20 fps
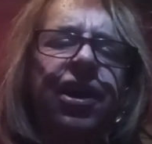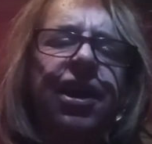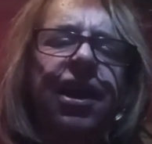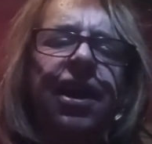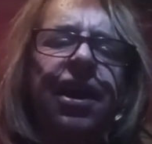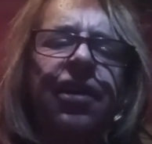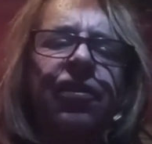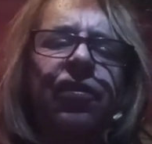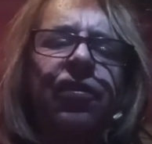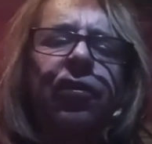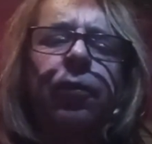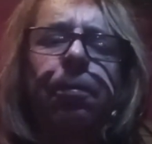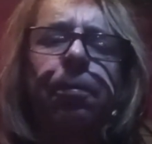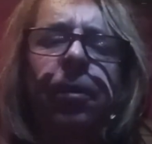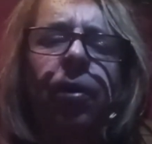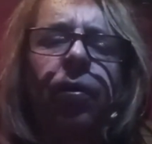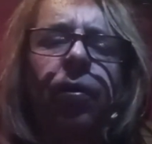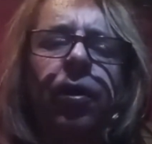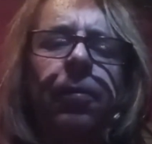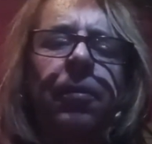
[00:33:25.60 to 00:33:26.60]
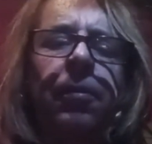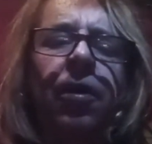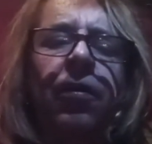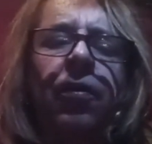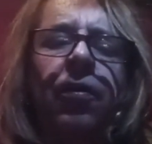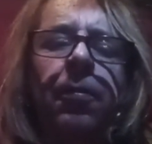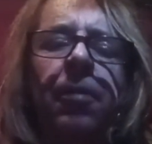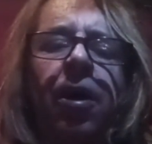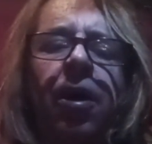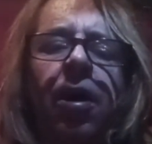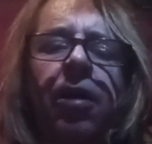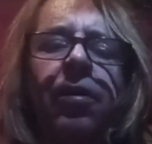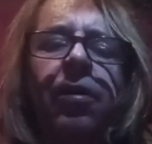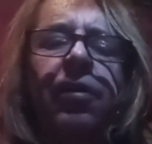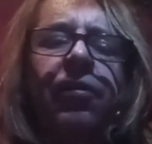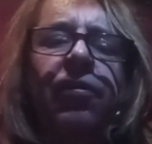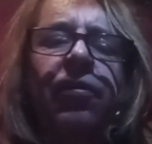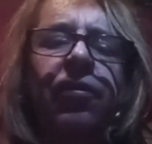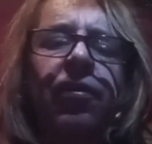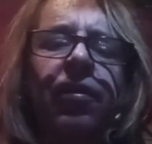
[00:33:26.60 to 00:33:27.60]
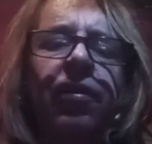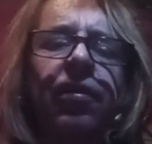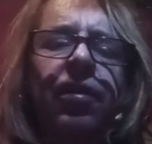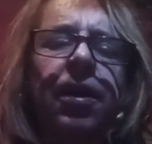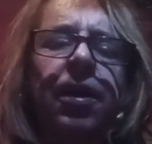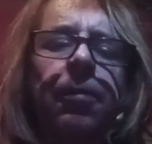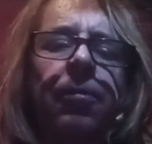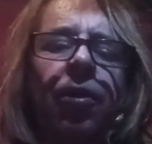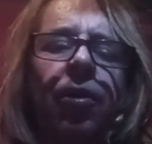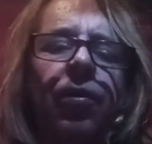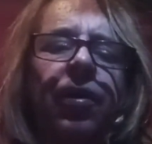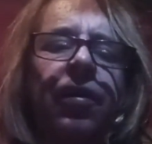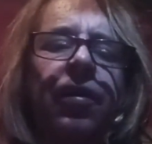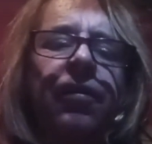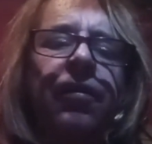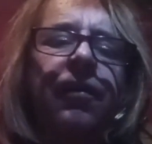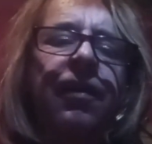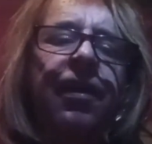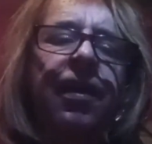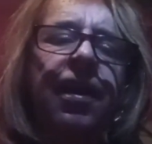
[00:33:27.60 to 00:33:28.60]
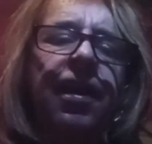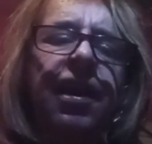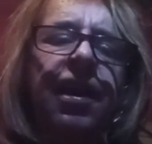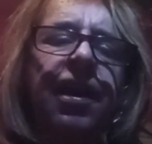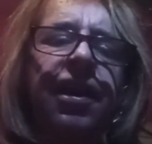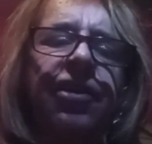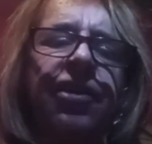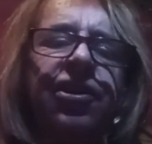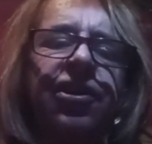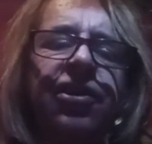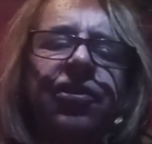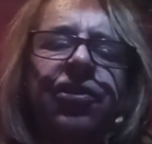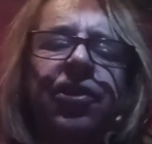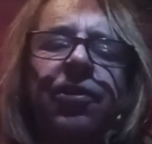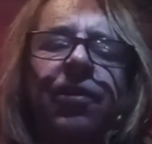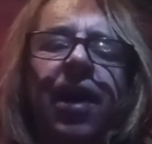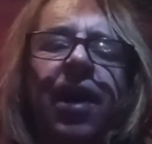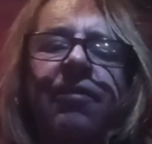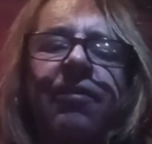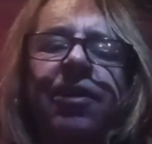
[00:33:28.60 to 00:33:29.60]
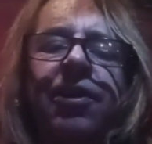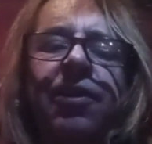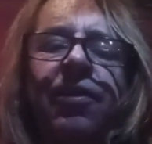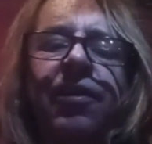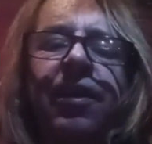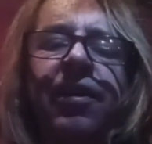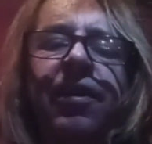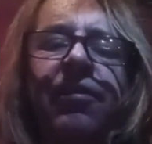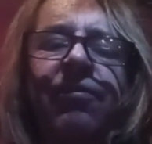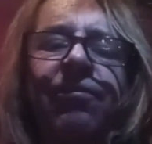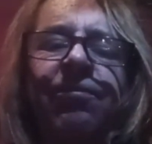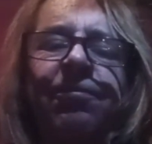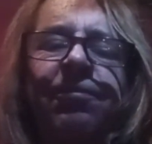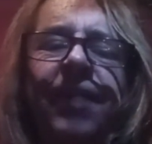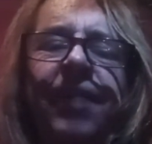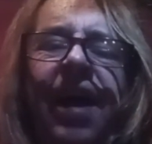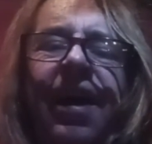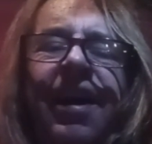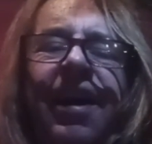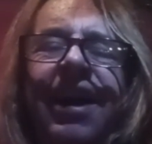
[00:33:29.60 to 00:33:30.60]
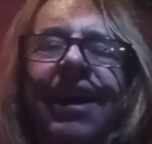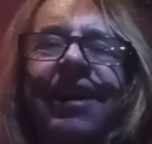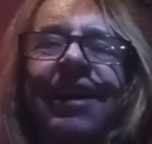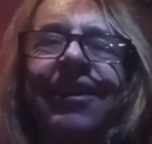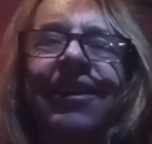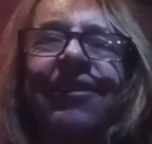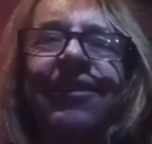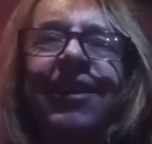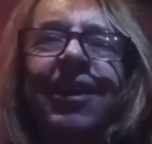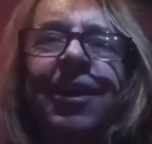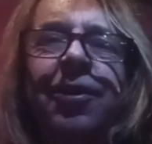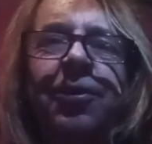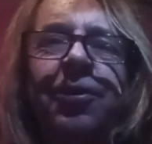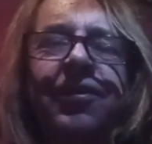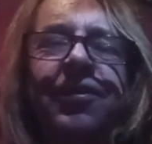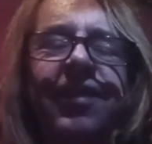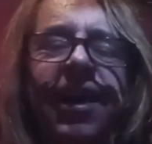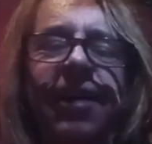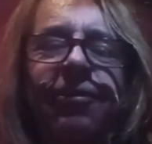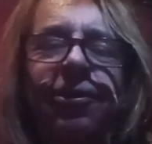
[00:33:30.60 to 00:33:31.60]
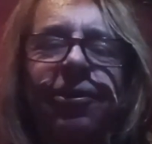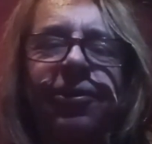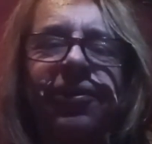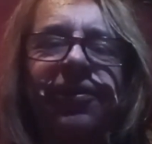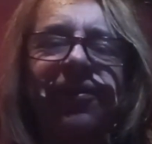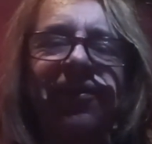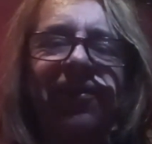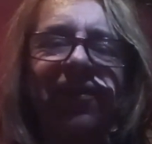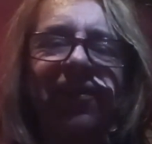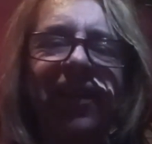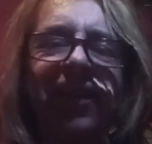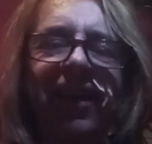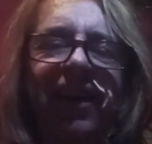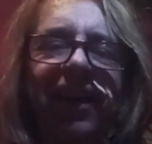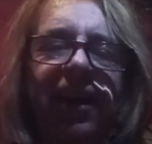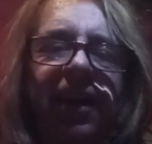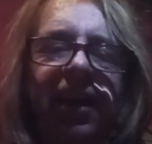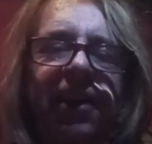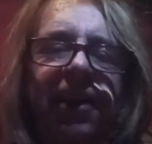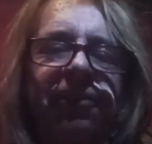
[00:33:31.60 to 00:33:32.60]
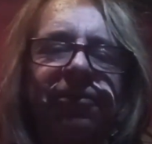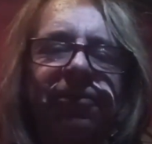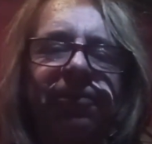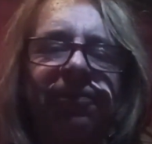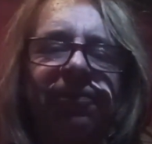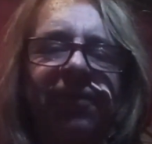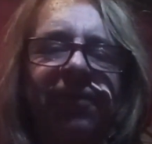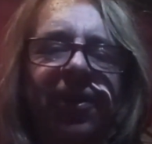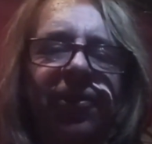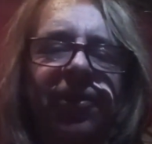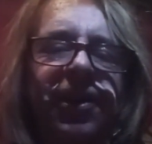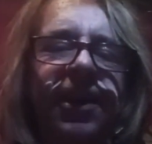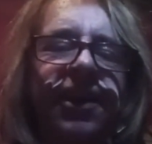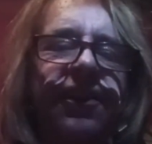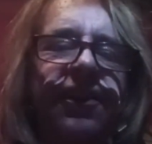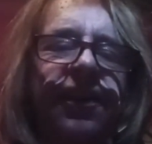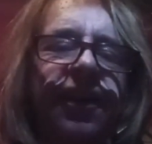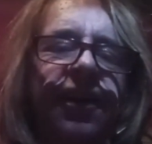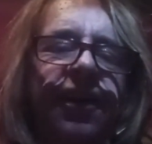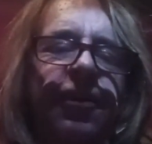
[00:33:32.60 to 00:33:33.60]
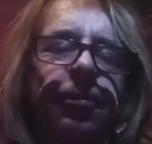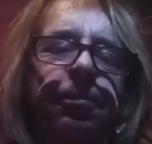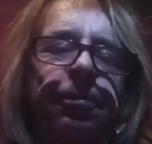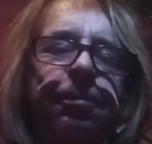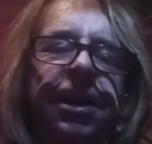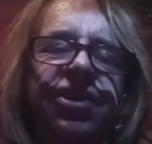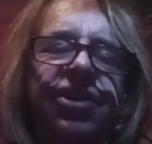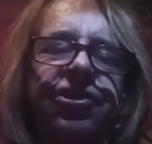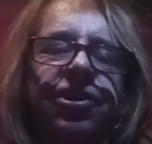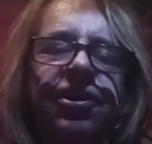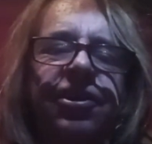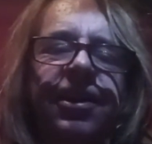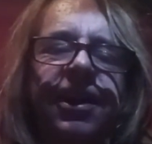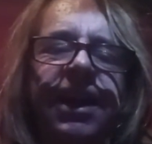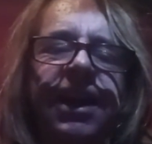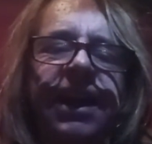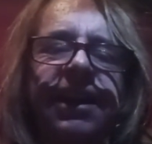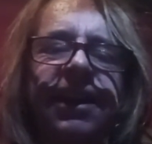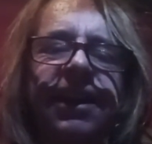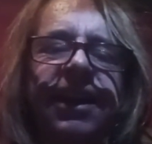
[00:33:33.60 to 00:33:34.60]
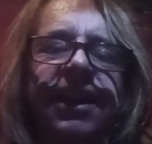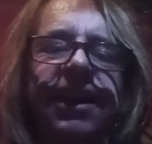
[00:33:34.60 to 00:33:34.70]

spoke among the moderns. Look at Mona. She's thriving on it. Hi, you little devil. He filled the pitcher neatly,